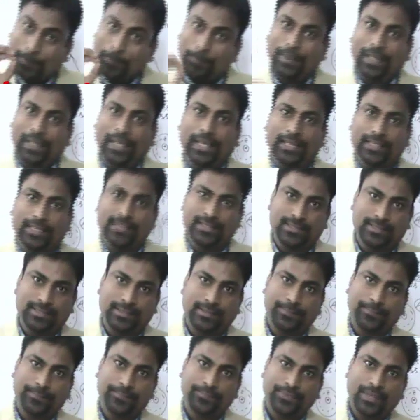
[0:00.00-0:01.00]
plays
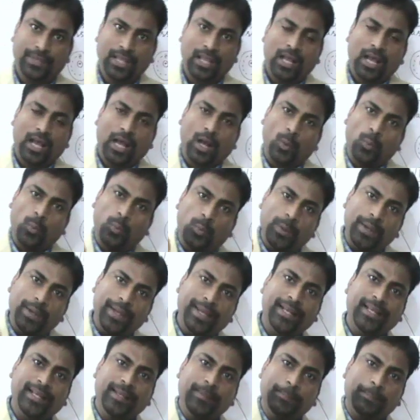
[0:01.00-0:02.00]
a
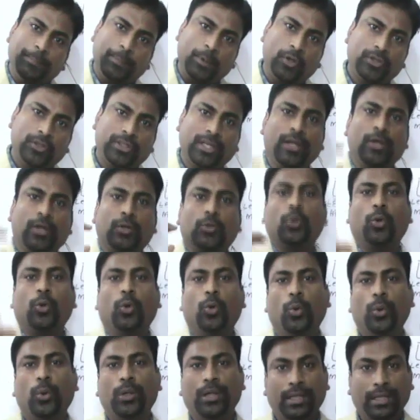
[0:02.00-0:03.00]
very important
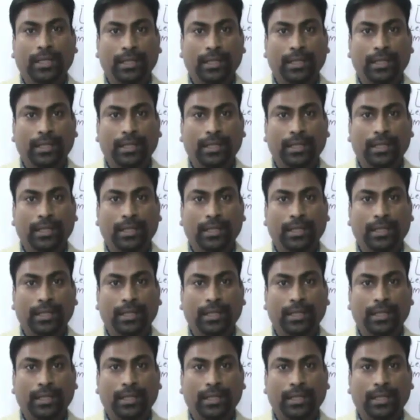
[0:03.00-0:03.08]
role